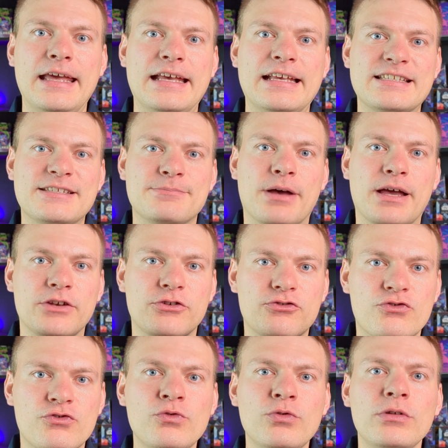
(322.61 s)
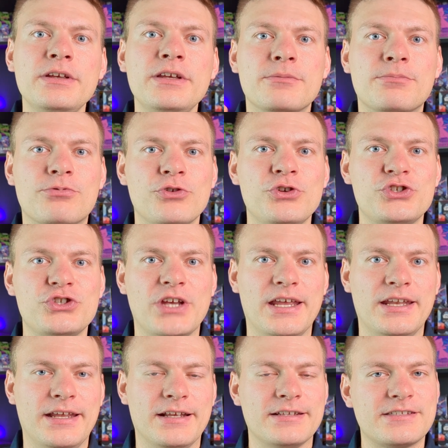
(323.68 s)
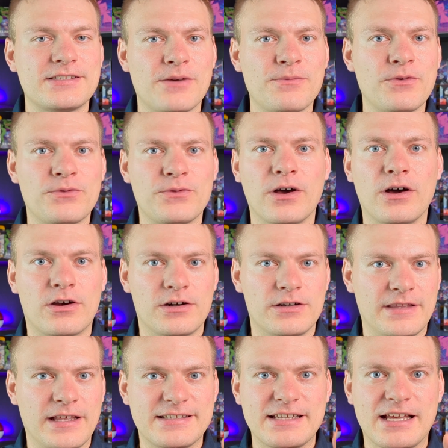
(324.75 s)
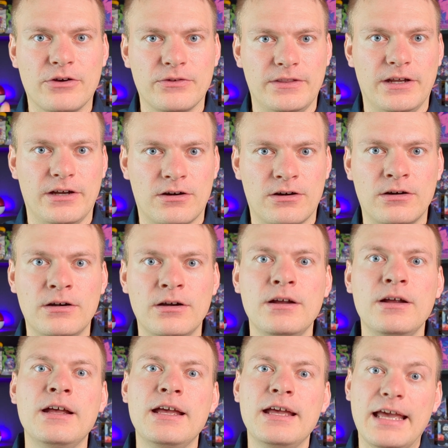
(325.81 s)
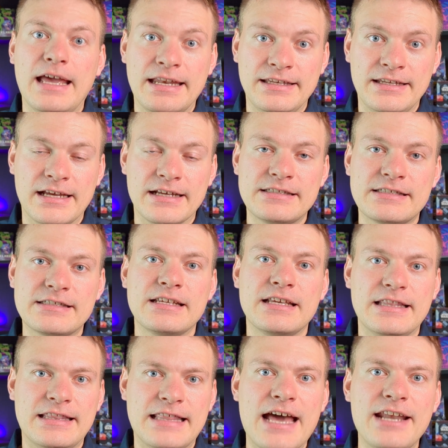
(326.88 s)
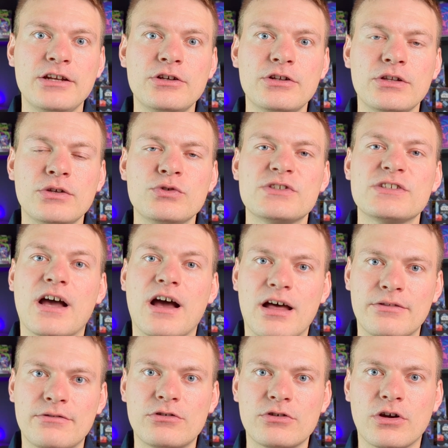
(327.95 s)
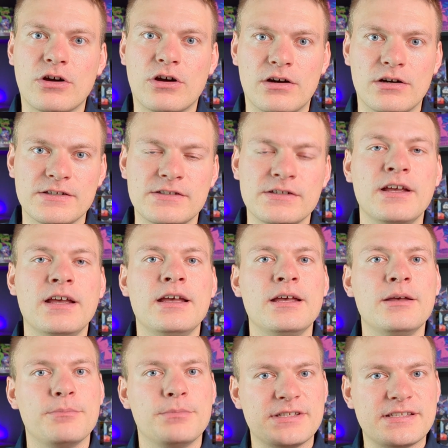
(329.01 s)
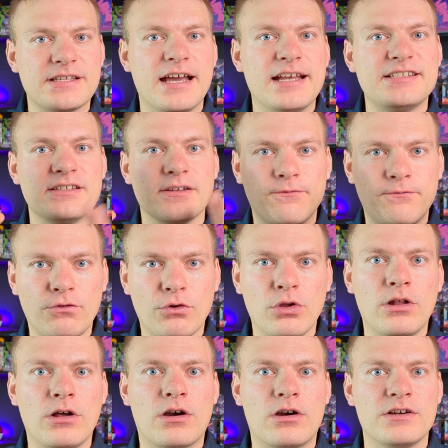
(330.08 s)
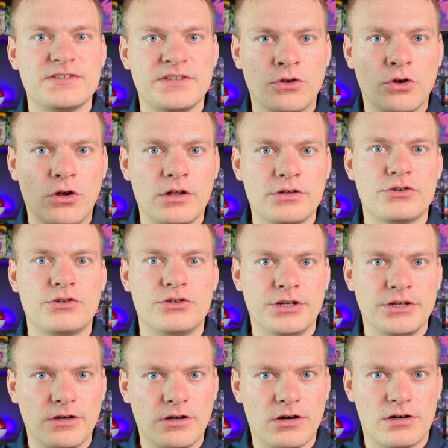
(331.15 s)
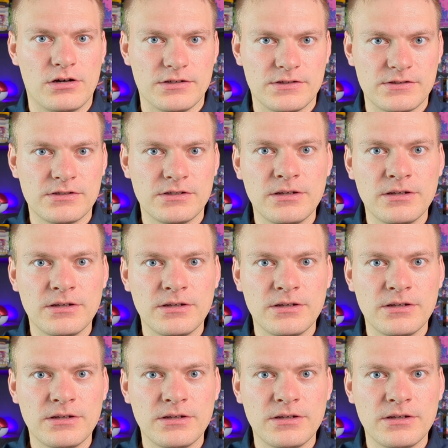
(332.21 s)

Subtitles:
is by truly appreciating some of the art that's out there. And yes, that includes other cards besides the full arts and alternate arts.